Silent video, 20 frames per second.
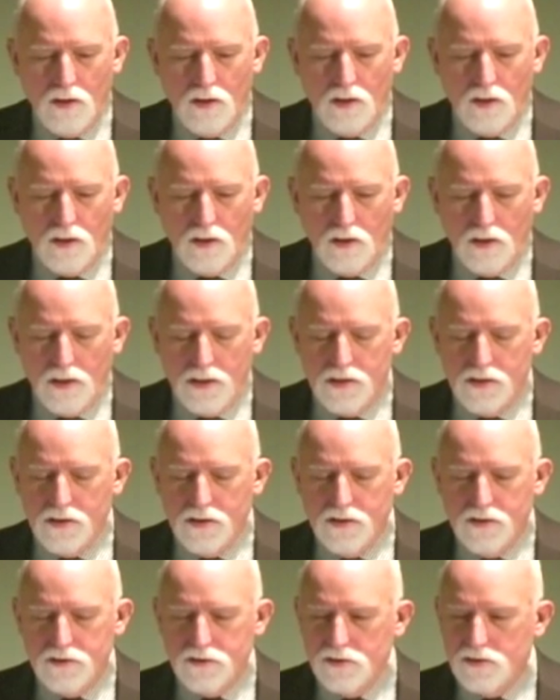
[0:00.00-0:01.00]

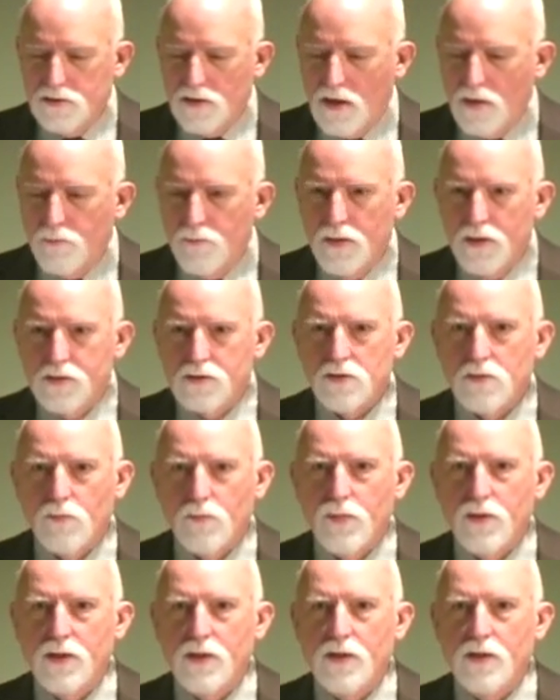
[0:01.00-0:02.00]
And this is not meant to
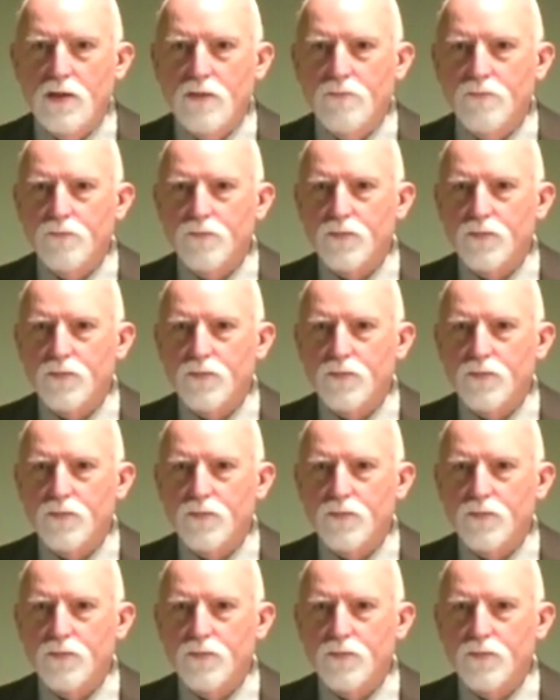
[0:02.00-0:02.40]
be